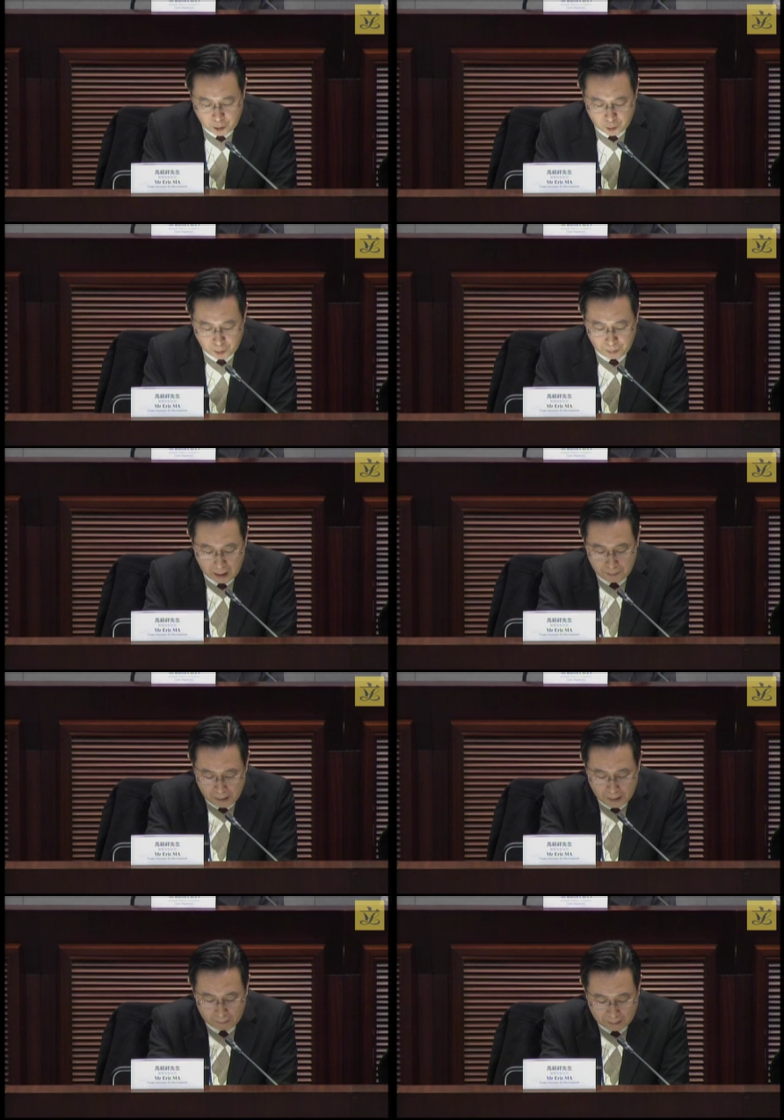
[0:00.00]
So the
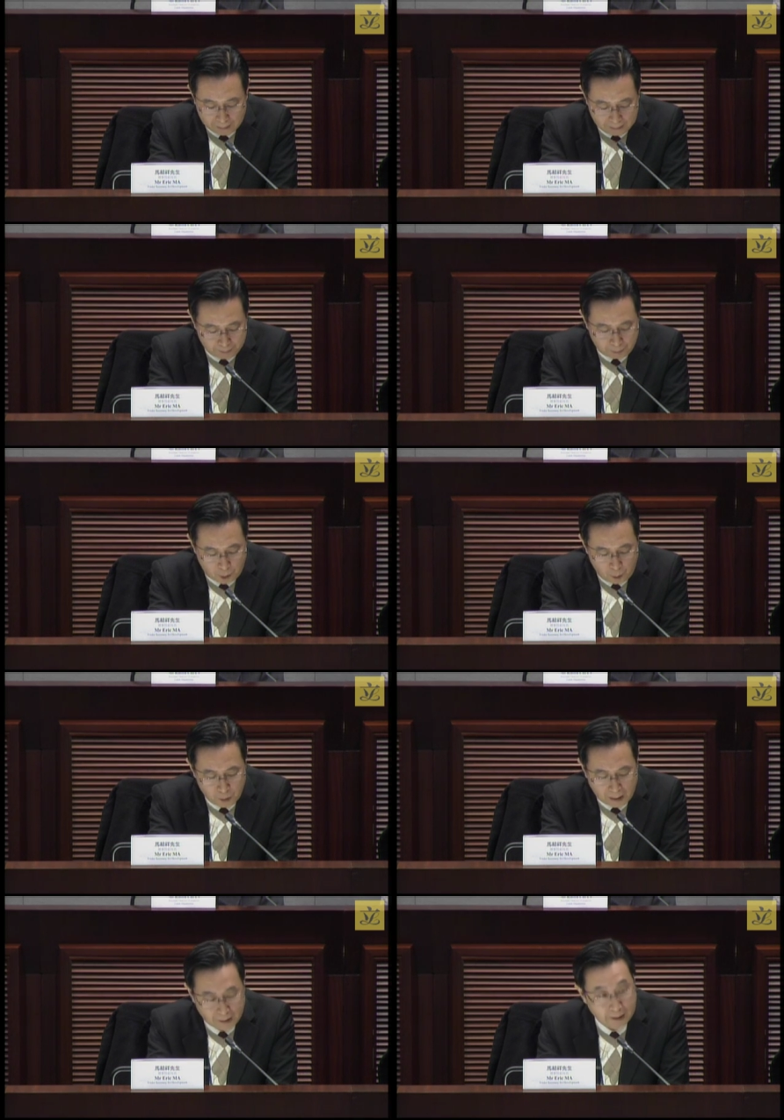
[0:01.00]
co-op buildings,
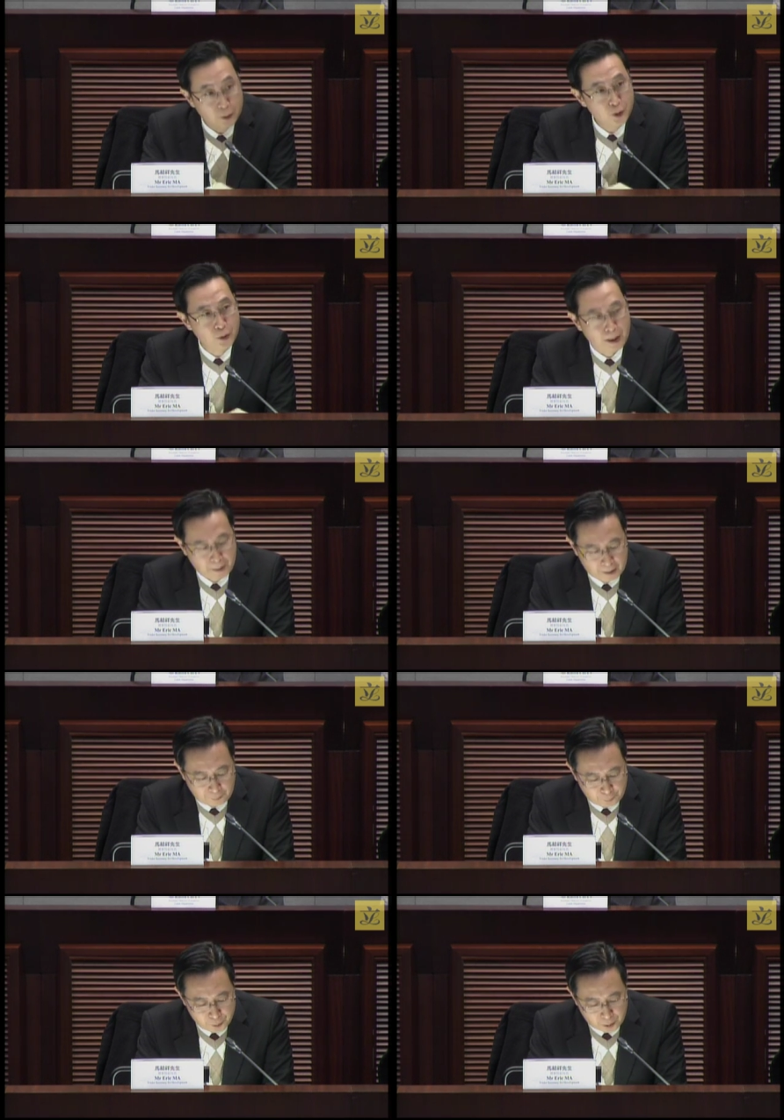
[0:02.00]
by comparison,
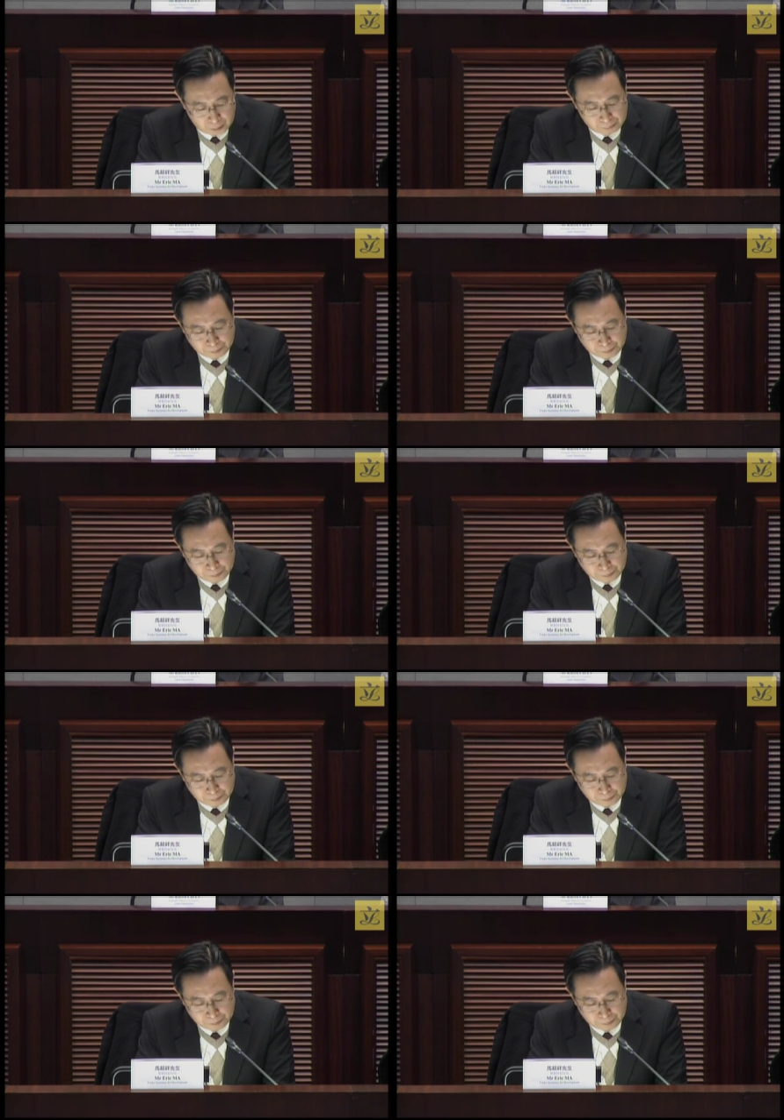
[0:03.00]
is uh,